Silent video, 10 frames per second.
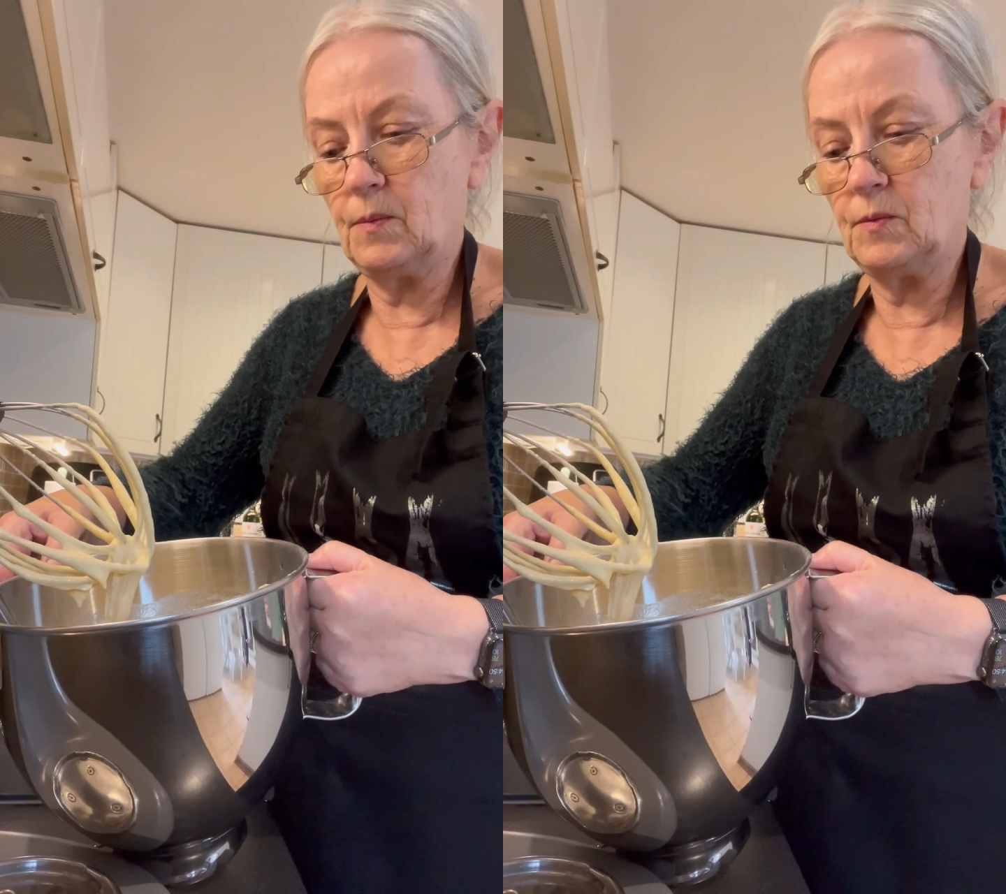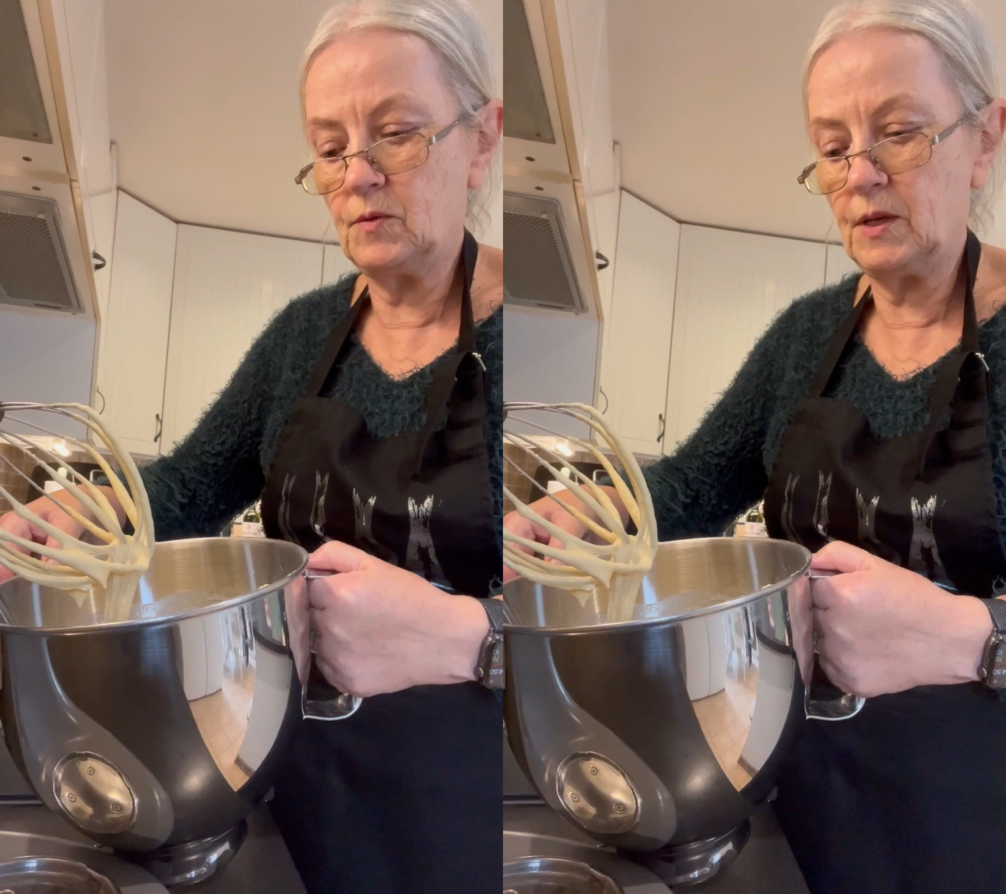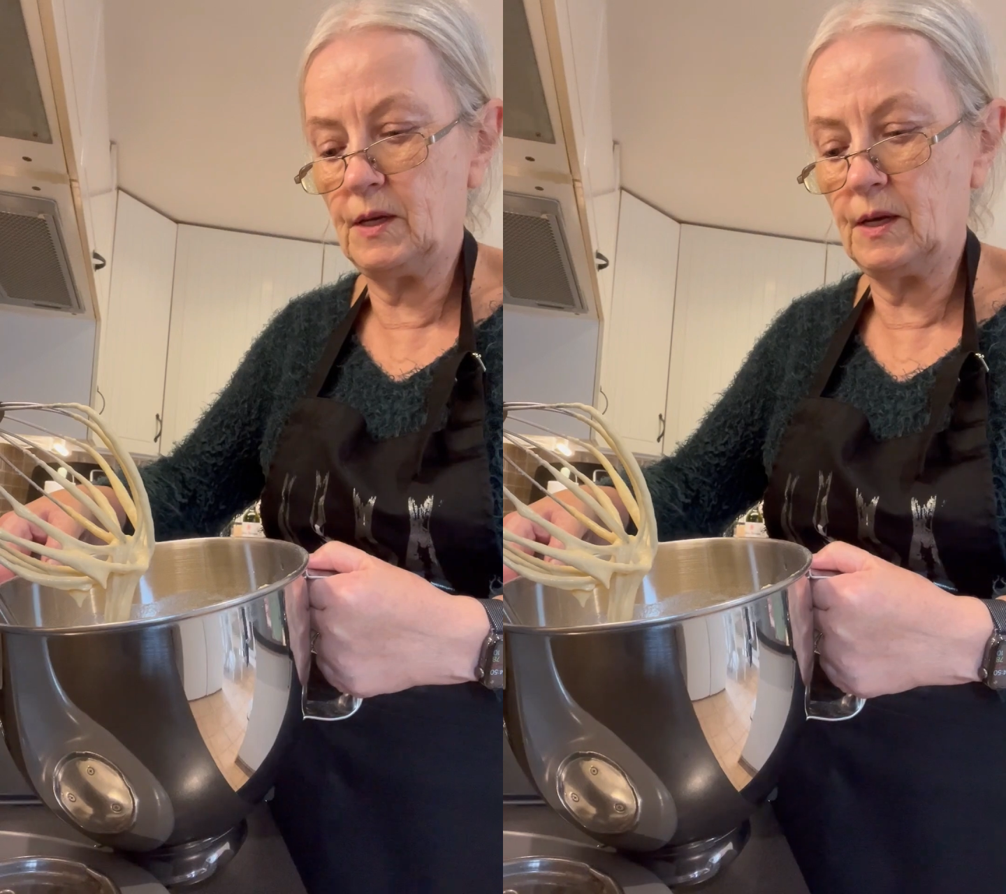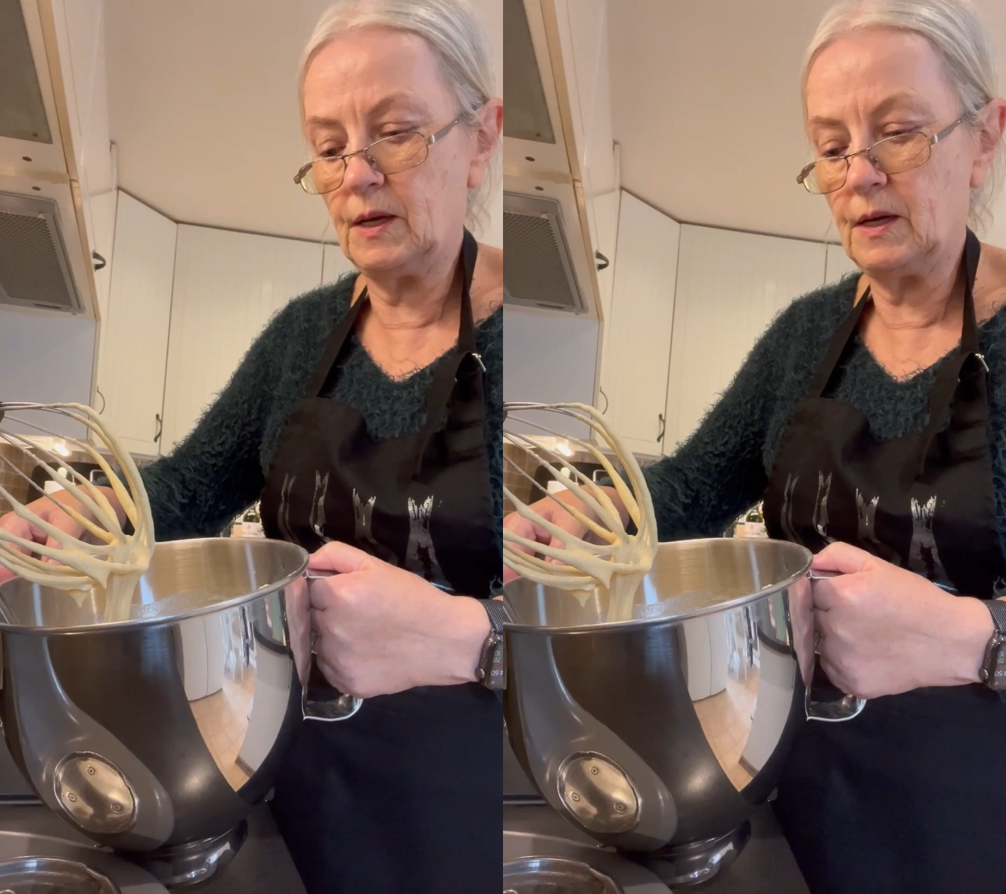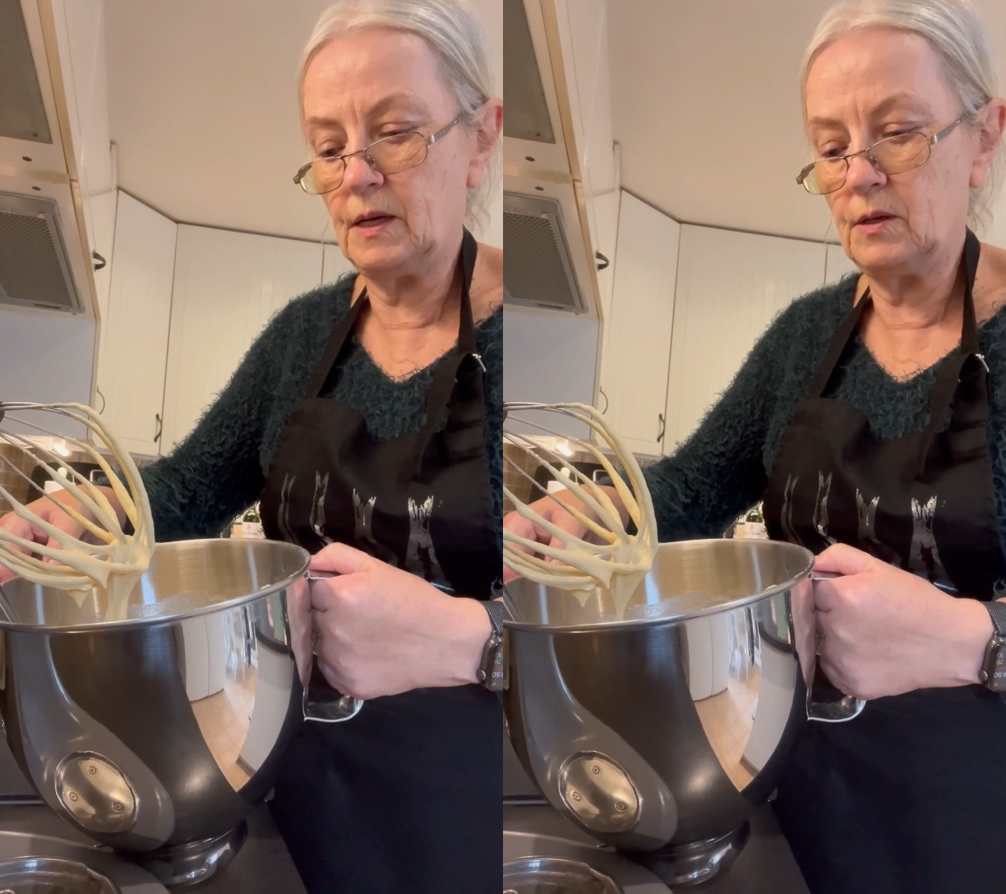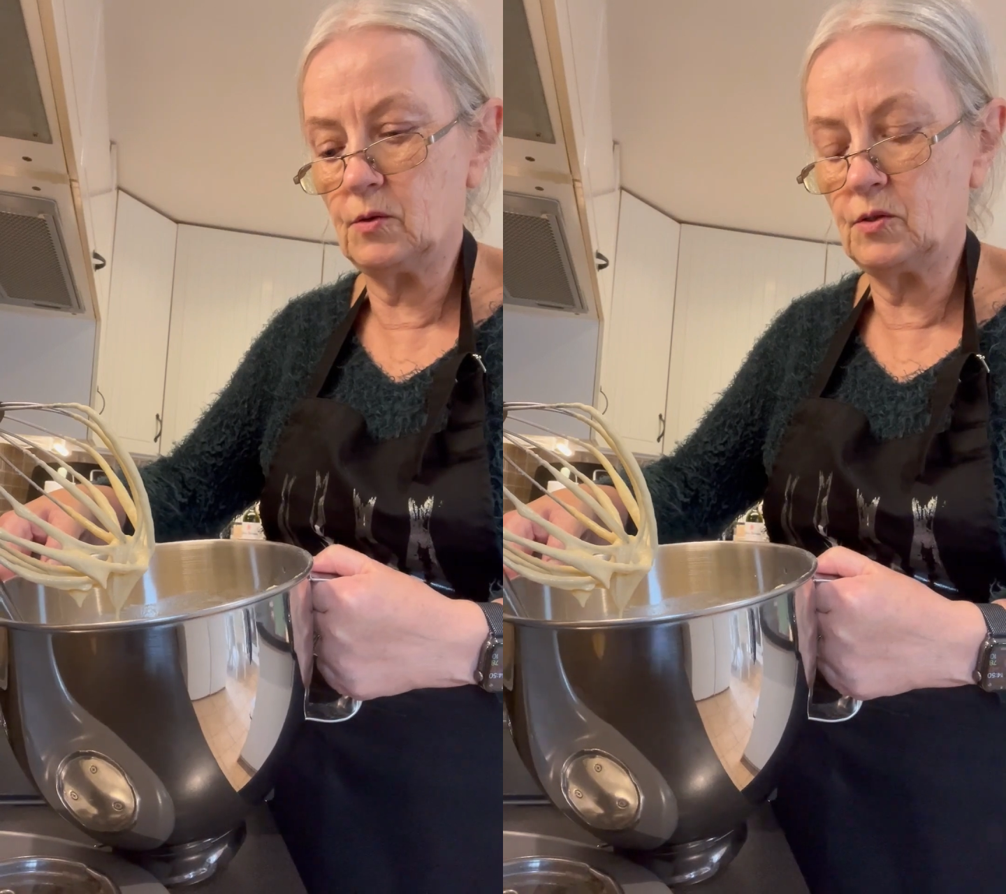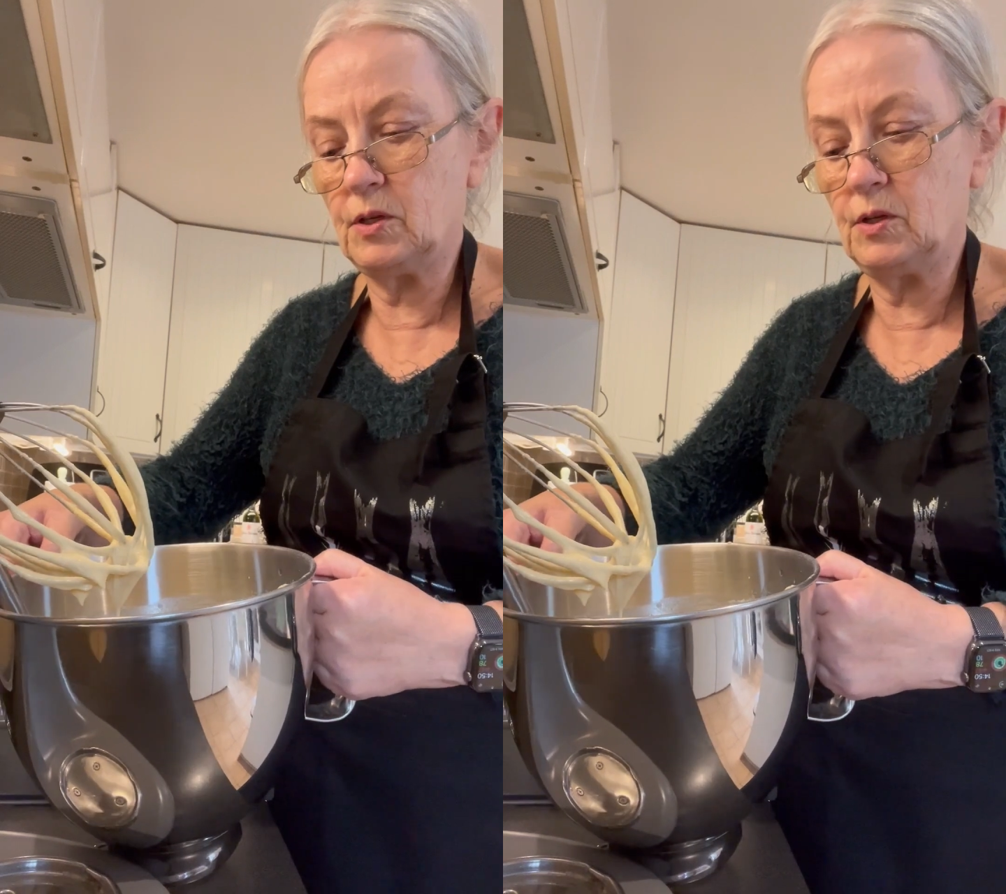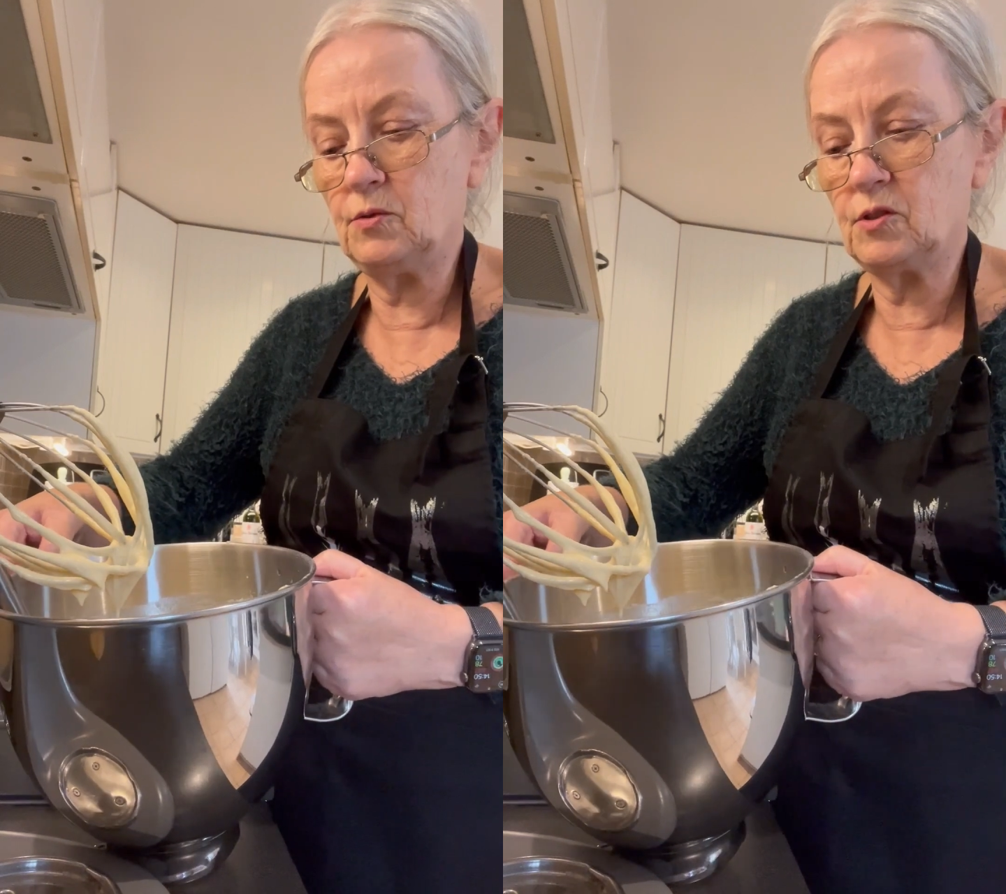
Taking care not to lose